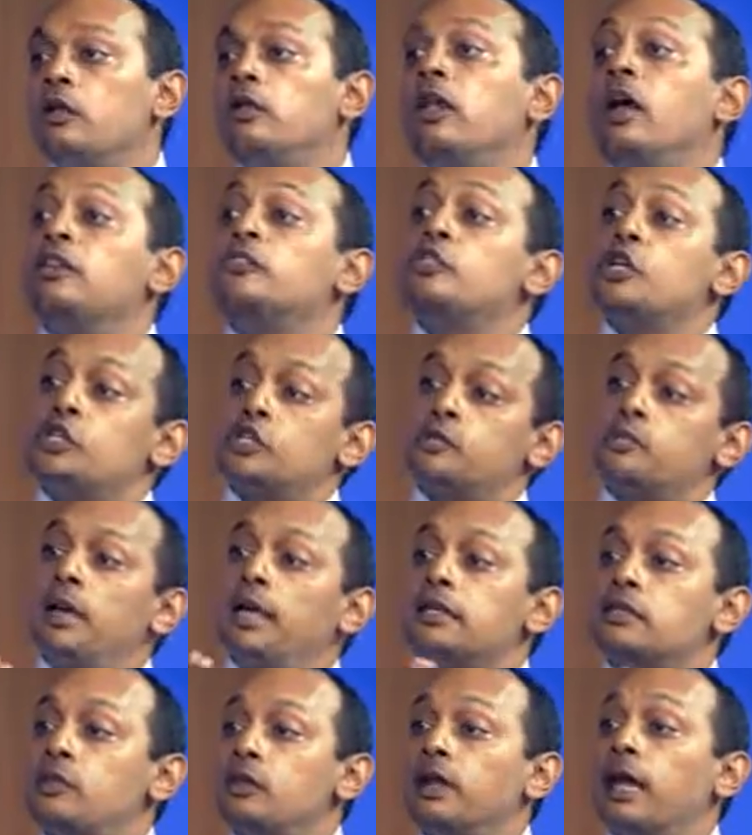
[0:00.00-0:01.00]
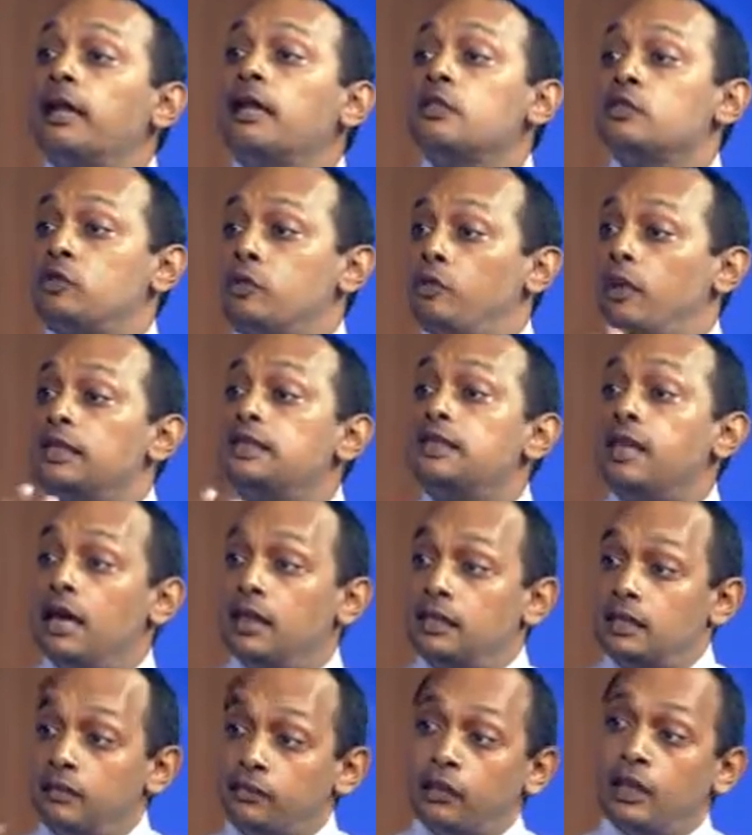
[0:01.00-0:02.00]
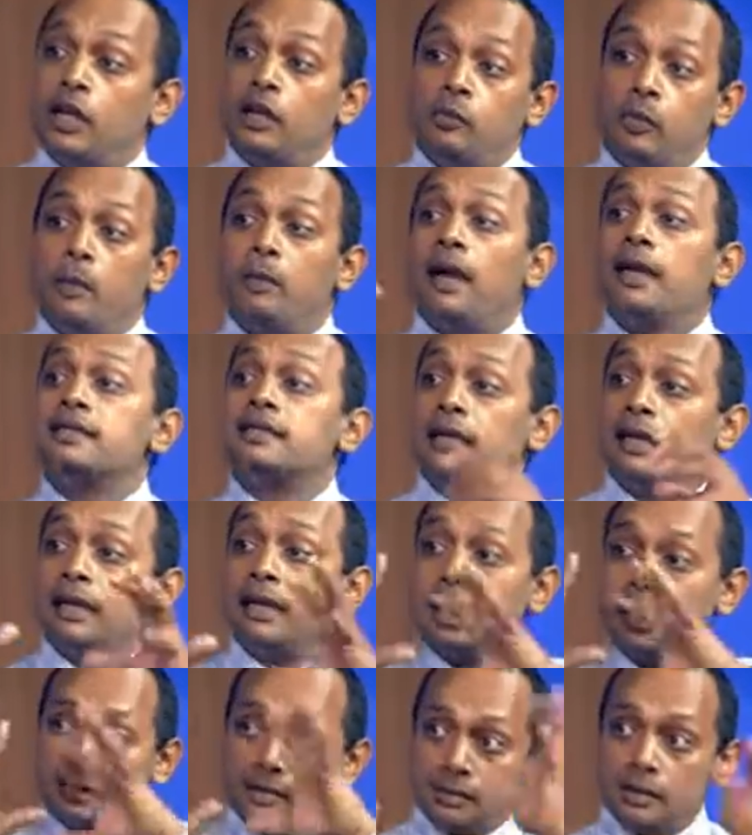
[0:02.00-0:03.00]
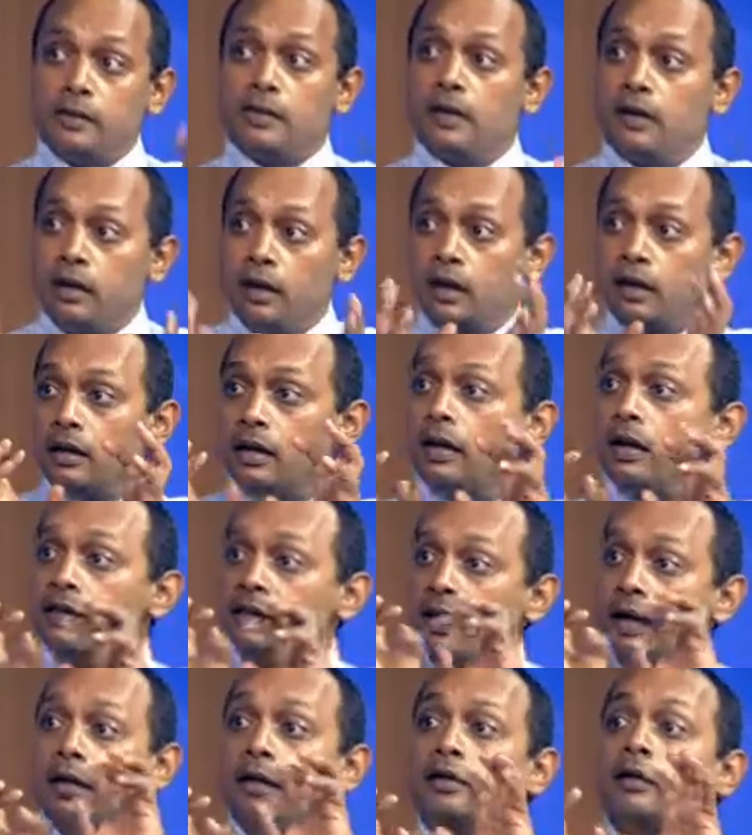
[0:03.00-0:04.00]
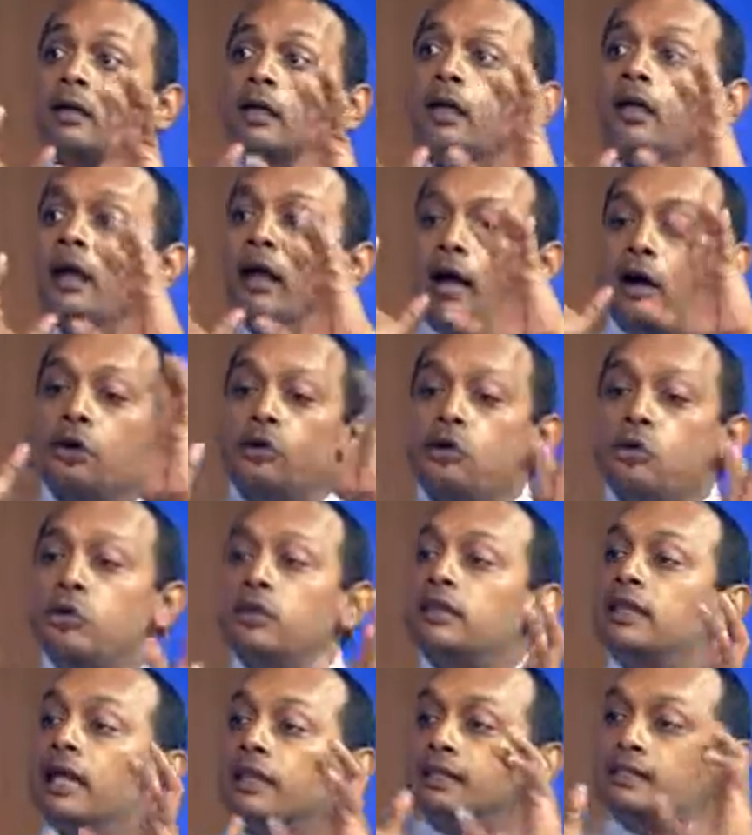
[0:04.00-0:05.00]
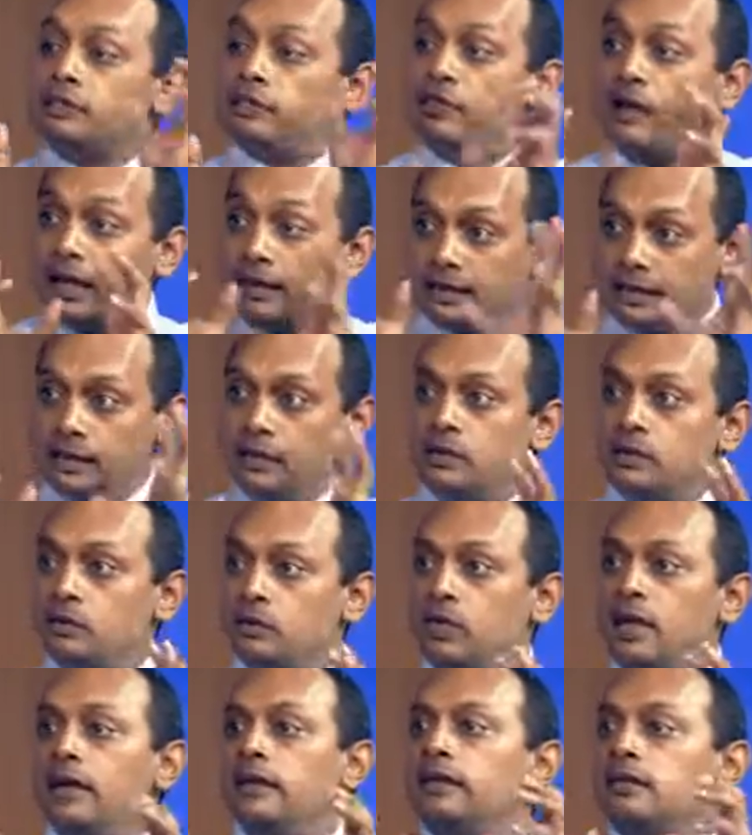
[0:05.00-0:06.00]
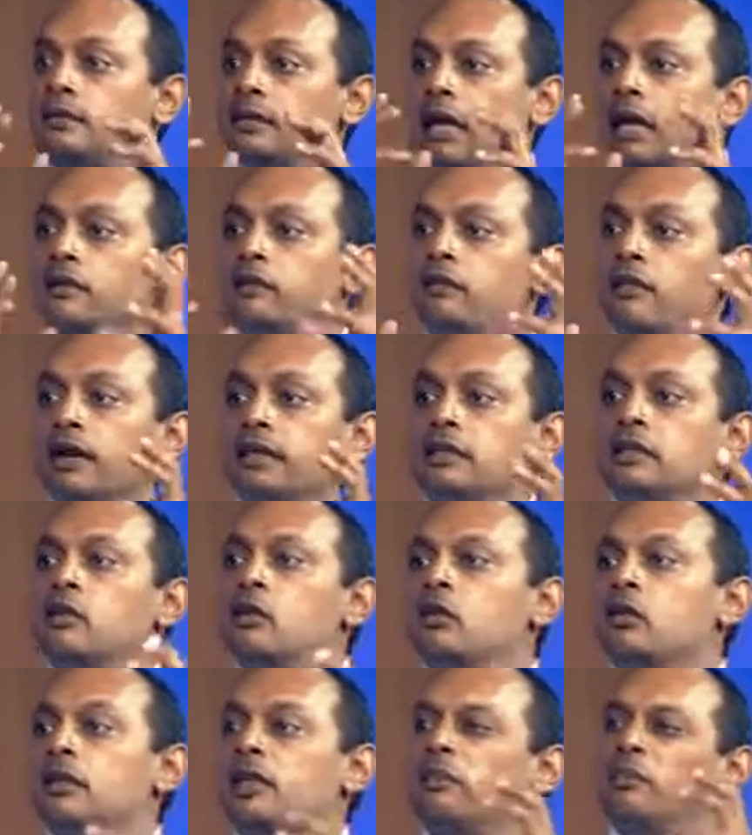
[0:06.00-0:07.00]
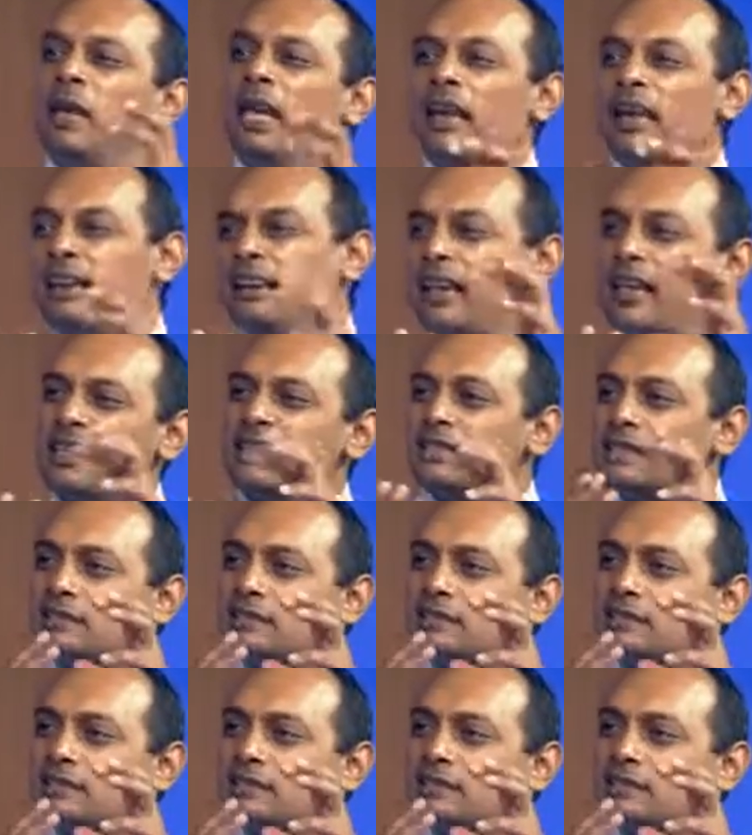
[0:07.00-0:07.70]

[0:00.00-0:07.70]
not just based on that history, but scientifically. Remember, I said it has a coat that's fatty, so that fatty coat can make it less